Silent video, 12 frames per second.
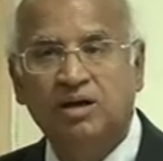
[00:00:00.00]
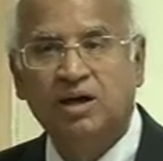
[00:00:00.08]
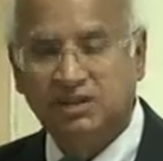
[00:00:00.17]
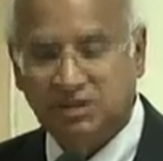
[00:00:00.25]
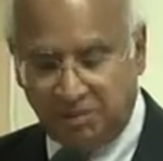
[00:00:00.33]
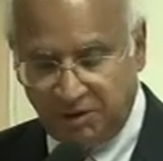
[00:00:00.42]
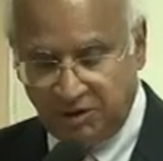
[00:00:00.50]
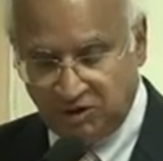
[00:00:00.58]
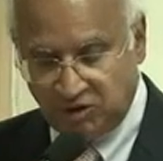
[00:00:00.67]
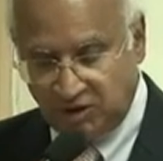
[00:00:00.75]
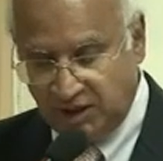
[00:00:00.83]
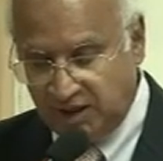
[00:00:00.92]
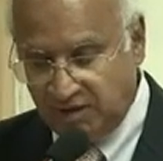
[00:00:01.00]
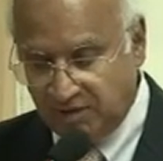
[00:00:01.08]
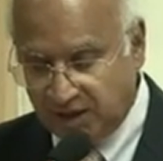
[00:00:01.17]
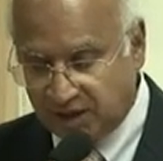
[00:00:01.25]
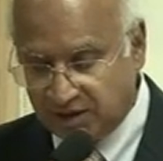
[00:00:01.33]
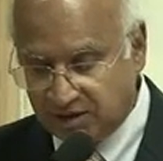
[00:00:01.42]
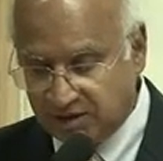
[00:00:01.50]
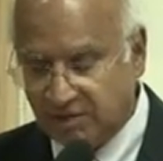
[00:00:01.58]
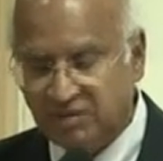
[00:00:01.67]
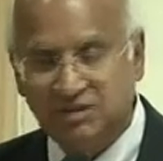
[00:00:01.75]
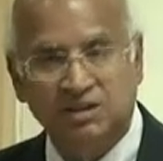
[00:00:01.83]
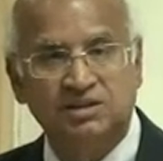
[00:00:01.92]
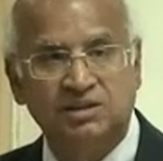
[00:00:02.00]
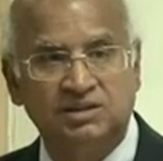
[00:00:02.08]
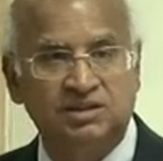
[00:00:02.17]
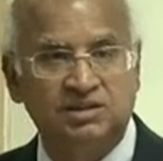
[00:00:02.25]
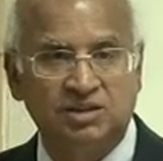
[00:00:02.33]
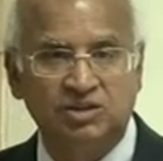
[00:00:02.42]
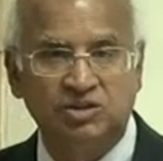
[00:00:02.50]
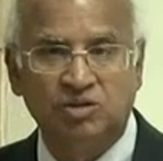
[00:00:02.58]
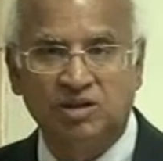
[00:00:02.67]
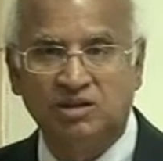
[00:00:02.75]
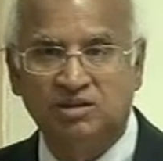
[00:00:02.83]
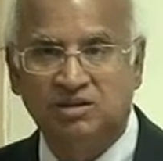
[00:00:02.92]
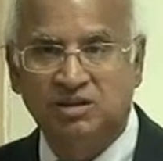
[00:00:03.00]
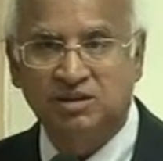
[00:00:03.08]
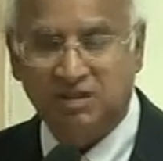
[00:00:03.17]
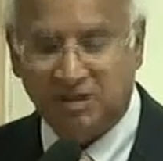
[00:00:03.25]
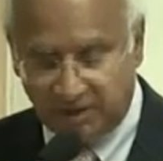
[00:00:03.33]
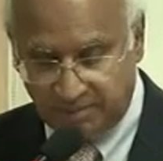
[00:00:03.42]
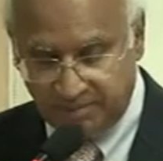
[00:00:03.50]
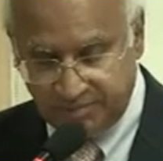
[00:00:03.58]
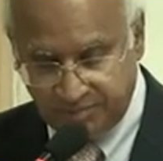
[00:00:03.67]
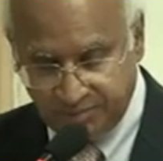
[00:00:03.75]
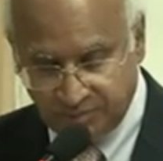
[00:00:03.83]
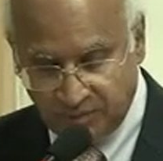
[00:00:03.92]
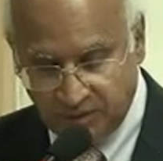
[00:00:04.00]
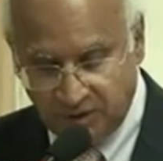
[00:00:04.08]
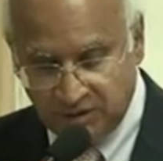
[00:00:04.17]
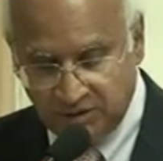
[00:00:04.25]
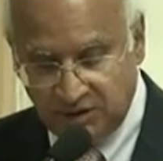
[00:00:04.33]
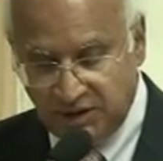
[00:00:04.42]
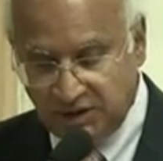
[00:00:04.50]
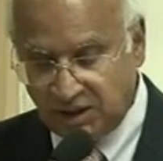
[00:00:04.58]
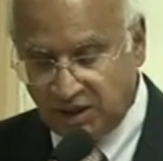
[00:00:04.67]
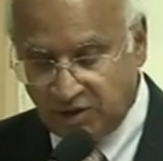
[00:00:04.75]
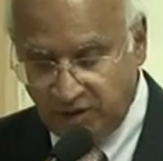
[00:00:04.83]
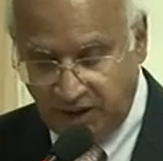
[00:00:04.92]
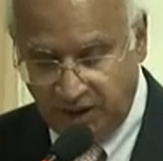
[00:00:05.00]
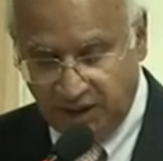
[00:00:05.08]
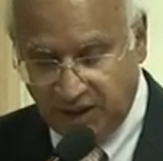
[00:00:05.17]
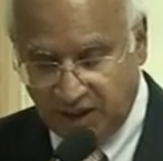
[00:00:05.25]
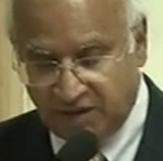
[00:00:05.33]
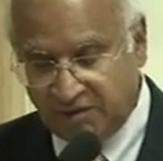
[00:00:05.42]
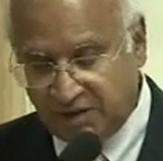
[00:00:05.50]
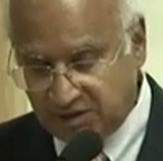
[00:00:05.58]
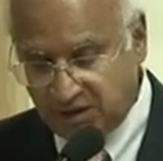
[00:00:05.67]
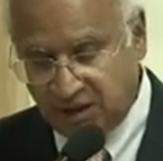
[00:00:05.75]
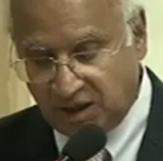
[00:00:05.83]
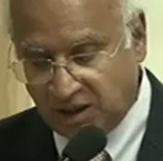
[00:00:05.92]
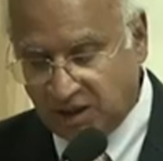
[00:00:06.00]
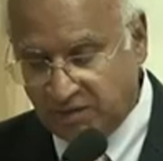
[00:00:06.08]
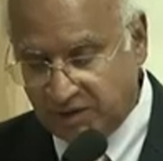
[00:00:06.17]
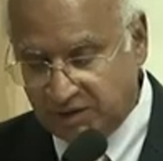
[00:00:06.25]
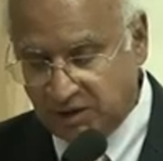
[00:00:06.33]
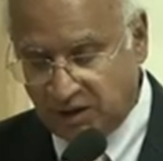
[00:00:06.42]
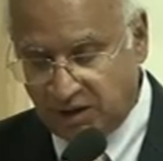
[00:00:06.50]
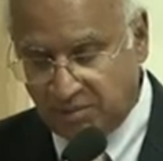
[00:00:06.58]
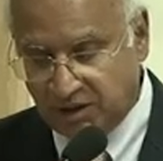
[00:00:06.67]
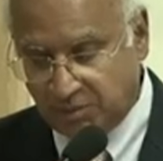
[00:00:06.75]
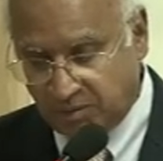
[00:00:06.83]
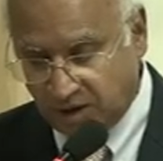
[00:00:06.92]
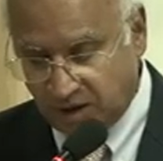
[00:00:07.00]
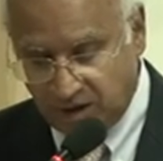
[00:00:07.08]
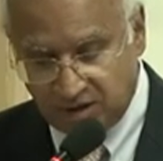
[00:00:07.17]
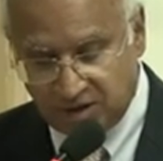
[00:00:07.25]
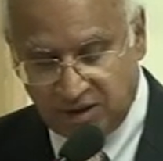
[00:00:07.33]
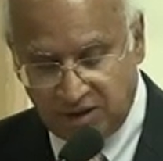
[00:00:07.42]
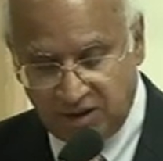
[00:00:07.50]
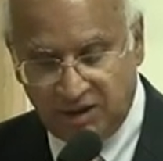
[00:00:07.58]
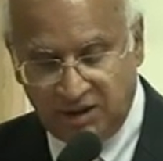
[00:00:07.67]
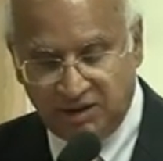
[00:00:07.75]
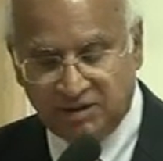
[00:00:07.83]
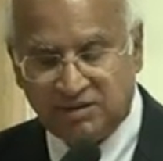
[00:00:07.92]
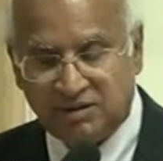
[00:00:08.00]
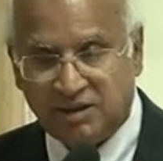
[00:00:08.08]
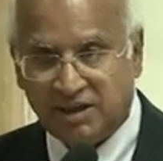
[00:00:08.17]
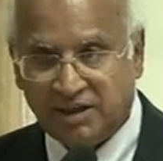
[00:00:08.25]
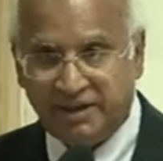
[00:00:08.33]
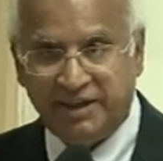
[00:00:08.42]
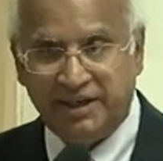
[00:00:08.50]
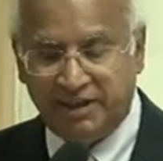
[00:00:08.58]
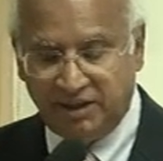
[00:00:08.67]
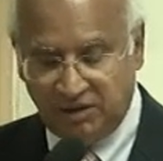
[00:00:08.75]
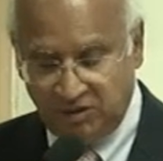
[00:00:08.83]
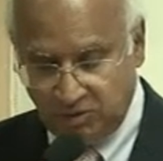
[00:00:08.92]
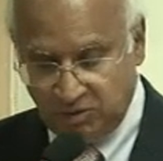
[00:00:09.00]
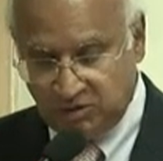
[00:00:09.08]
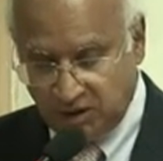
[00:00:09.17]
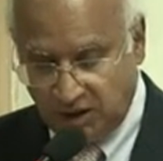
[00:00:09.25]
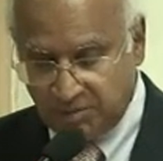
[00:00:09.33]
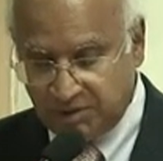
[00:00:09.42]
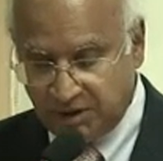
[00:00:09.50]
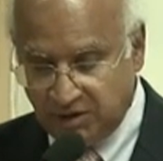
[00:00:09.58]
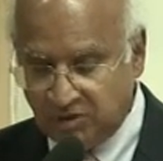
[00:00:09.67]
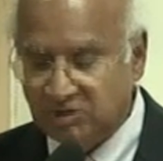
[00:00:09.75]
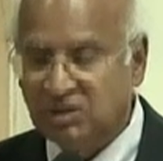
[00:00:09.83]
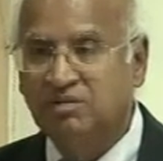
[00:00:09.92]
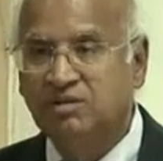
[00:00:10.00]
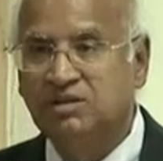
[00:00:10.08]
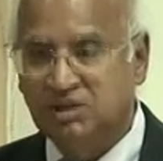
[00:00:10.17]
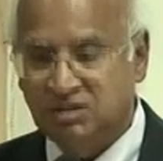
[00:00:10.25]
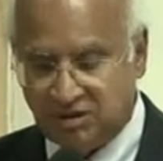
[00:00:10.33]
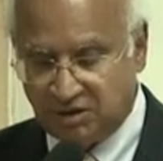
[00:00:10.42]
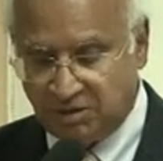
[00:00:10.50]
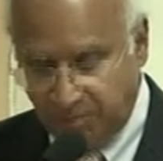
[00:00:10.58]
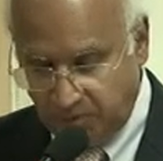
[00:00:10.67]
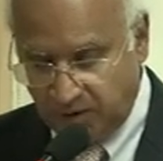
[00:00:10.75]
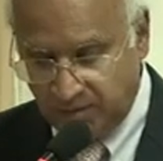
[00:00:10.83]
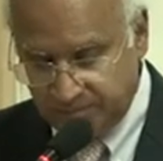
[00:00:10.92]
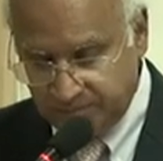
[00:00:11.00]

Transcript: as a means to deliver other services such as insurance, etc. These are unique and unconventional models that are creating new jobs and new services to the poor.